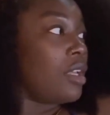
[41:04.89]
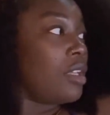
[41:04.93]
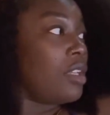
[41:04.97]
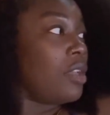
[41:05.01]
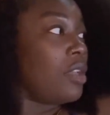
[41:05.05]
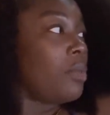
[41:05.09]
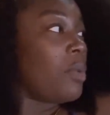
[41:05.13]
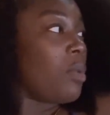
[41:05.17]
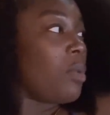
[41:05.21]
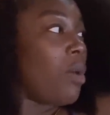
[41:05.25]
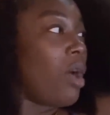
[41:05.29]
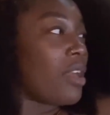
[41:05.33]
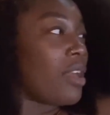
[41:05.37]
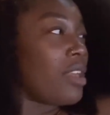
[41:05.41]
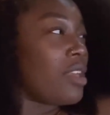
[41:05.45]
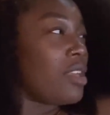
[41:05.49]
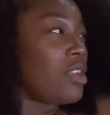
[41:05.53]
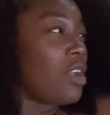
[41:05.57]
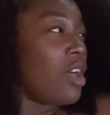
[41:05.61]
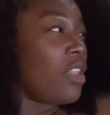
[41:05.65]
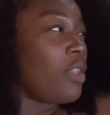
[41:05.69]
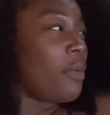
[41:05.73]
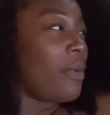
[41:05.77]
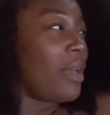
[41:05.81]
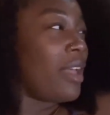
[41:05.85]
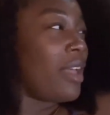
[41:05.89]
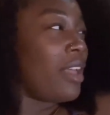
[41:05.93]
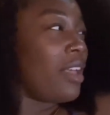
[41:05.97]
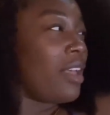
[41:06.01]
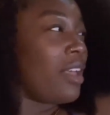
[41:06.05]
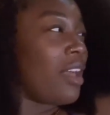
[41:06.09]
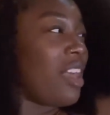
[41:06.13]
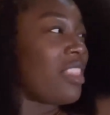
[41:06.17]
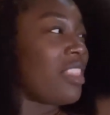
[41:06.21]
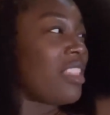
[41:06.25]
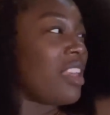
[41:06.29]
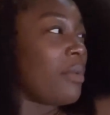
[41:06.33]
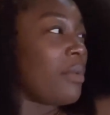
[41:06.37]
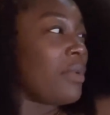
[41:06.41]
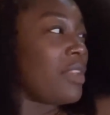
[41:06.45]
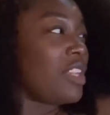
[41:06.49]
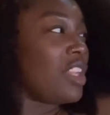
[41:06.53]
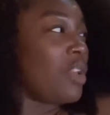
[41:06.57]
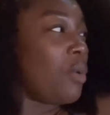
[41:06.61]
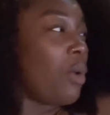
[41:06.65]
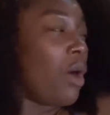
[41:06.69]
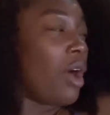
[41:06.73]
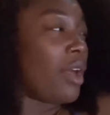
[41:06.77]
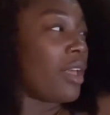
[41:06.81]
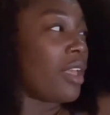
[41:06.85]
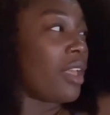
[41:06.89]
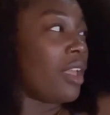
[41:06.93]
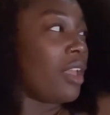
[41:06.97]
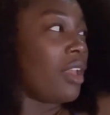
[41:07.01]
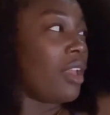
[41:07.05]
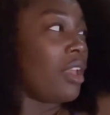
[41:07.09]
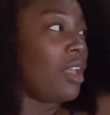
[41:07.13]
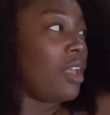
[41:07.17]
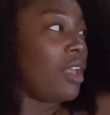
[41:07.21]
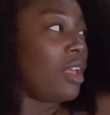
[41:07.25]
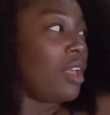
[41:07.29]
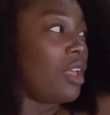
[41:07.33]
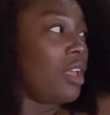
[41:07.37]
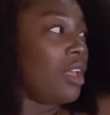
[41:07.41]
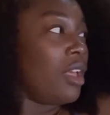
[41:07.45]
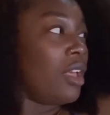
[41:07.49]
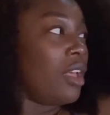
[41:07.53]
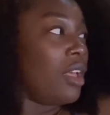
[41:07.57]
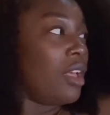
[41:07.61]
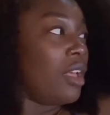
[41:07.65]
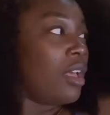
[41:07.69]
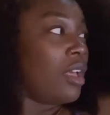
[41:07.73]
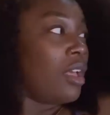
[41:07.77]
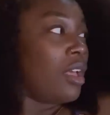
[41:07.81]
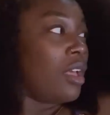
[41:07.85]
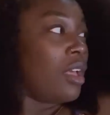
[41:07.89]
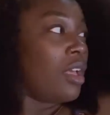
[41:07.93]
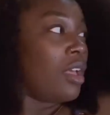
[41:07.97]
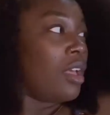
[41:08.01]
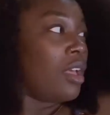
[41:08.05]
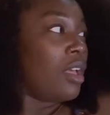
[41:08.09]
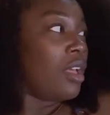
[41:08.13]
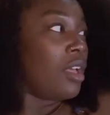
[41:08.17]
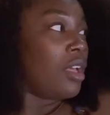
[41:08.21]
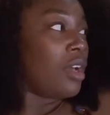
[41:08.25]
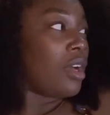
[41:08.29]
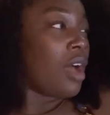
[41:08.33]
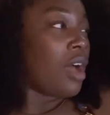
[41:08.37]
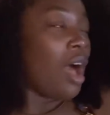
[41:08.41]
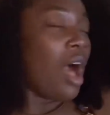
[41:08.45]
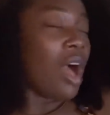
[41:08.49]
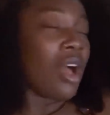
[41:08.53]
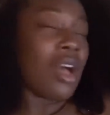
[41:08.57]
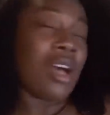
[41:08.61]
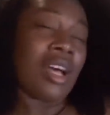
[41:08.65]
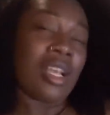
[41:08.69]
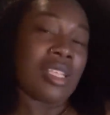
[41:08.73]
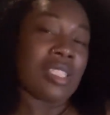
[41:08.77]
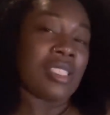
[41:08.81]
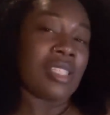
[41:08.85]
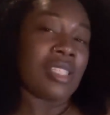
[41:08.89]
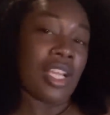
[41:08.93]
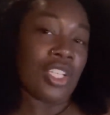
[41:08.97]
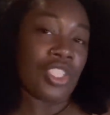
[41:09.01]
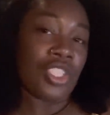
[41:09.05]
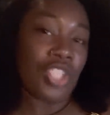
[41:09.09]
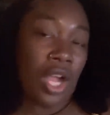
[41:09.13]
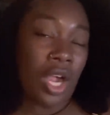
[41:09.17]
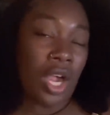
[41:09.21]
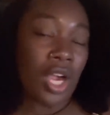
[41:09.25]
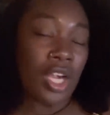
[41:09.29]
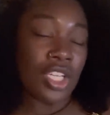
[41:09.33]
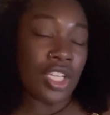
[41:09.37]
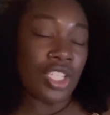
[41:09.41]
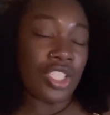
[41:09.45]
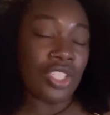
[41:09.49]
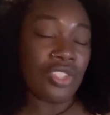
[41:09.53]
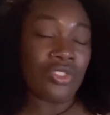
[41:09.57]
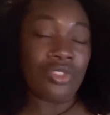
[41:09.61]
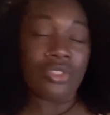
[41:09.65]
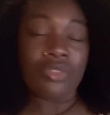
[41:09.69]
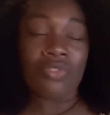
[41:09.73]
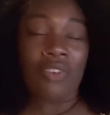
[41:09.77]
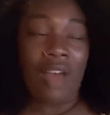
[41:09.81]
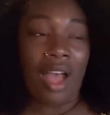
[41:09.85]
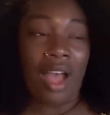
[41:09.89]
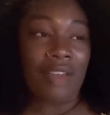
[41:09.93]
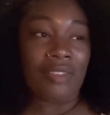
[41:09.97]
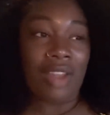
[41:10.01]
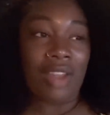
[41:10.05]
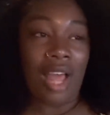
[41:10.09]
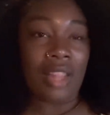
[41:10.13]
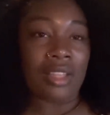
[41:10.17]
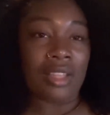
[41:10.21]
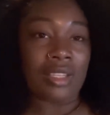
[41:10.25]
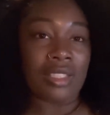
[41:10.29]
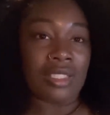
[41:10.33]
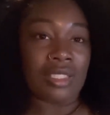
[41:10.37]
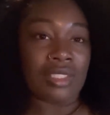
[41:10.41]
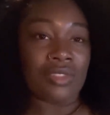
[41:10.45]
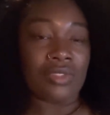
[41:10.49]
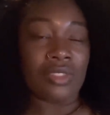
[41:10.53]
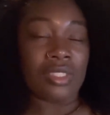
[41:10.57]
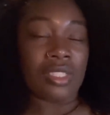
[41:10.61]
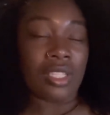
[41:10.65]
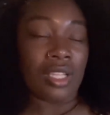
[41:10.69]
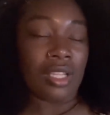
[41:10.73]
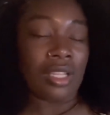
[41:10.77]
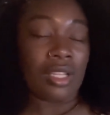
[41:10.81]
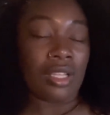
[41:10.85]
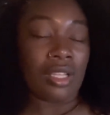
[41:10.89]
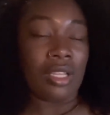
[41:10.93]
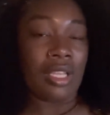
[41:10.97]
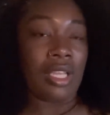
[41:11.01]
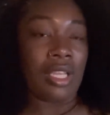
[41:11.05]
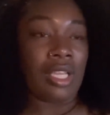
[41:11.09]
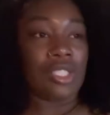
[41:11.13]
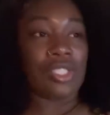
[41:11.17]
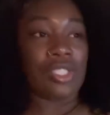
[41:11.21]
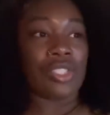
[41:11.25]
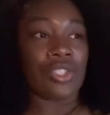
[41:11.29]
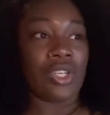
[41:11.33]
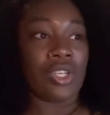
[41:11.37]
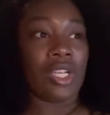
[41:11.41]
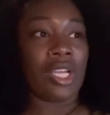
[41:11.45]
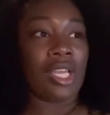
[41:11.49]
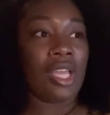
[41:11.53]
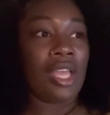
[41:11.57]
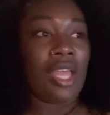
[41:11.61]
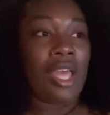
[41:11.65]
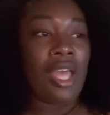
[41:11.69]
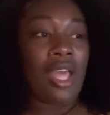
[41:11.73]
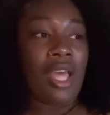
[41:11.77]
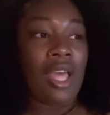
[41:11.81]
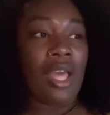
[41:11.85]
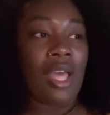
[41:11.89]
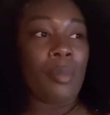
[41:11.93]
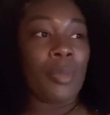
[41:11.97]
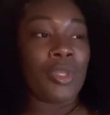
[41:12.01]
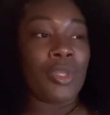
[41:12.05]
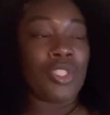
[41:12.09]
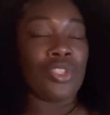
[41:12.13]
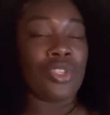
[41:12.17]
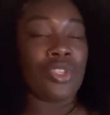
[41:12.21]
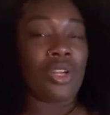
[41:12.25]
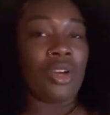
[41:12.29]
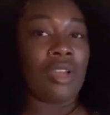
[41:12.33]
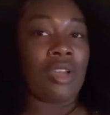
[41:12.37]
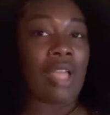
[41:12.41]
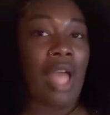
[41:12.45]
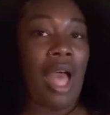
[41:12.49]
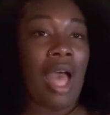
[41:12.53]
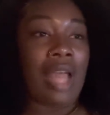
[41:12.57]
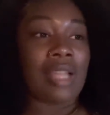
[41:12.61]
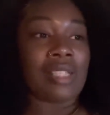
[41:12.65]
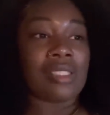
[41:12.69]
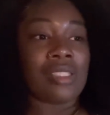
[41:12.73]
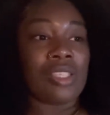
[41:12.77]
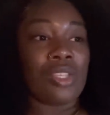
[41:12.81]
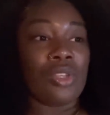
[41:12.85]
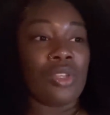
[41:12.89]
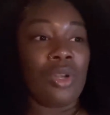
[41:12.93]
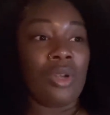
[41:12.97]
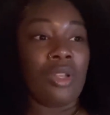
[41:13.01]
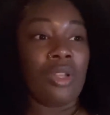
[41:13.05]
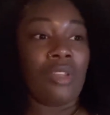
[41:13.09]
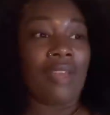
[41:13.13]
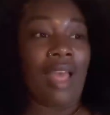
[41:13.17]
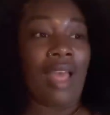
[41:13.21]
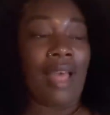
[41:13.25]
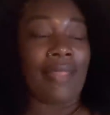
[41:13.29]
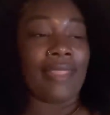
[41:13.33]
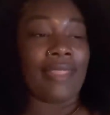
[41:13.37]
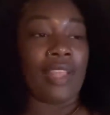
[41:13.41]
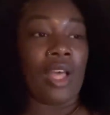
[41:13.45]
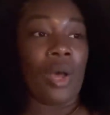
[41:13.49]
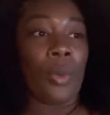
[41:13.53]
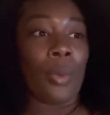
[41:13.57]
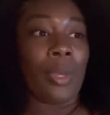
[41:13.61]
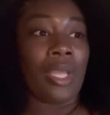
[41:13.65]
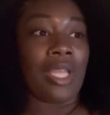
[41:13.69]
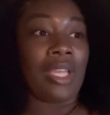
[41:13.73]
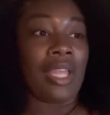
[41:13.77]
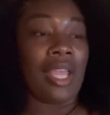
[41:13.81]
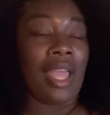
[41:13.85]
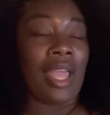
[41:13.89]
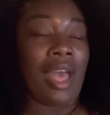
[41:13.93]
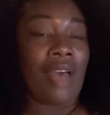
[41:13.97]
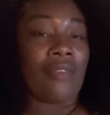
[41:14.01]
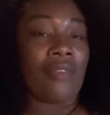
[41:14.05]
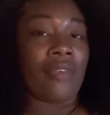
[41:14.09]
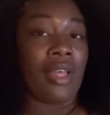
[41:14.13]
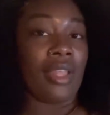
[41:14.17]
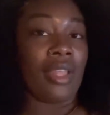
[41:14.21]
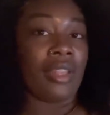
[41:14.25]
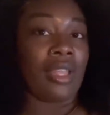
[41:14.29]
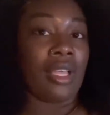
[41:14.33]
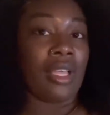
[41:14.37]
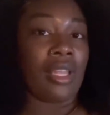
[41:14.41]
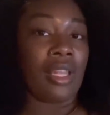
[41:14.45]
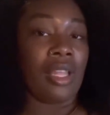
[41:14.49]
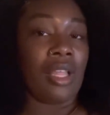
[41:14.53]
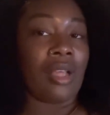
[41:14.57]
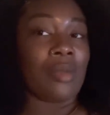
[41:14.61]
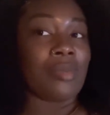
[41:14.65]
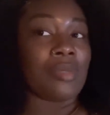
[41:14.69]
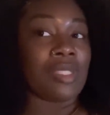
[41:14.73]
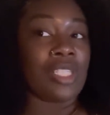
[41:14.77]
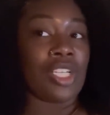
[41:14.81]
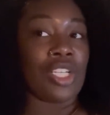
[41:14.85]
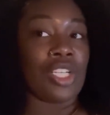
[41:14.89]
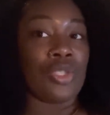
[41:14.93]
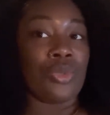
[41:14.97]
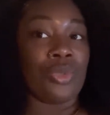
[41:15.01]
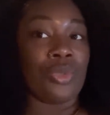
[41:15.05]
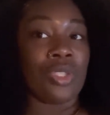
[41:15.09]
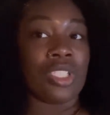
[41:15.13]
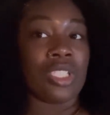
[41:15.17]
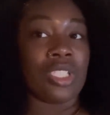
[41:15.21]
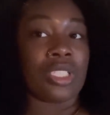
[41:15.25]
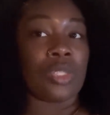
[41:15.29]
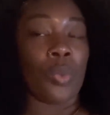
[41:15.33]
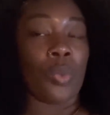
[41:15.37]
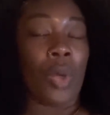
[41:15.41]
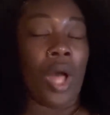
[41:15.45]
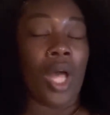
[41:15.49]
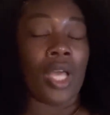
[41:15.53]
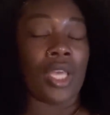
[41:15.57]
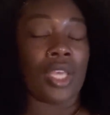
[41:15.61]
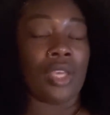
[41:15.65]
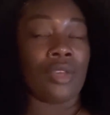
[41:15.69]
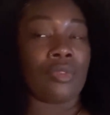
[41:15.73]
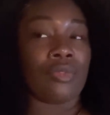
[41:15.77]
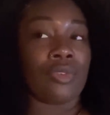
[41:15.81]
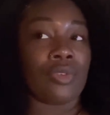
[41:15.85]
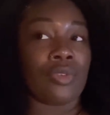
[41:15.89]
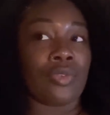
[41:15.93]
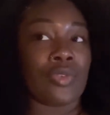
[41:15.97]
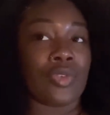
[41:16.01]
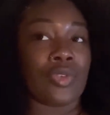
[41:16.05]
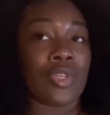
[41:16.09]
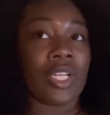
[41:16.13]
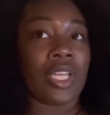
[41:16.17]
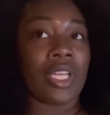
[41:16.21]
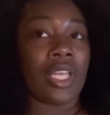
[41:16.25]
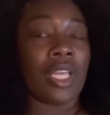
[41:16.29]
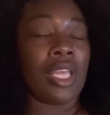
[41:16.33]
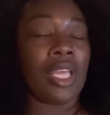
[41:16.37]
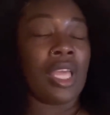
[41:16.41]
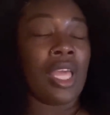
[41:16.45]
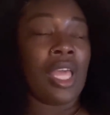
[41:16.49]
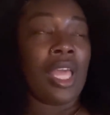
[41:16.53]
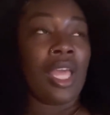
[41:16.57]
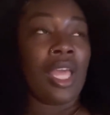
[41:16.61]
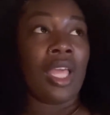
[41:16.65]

Did we walk in all the way? I think we did walk in. La Bonita and Cacas, they charge five dollars yeah. to enter it. But you don't honestly you don't even have to go in. They have other clubs that you can just walk in for free.